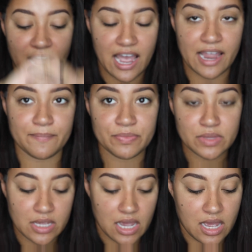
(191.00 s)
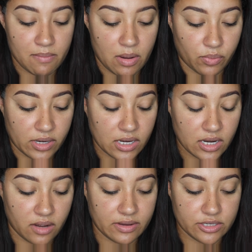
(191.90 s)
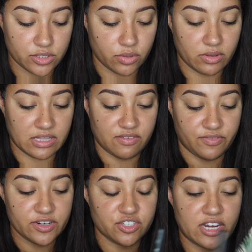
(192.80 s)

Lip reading: eye. We're gonna go into the first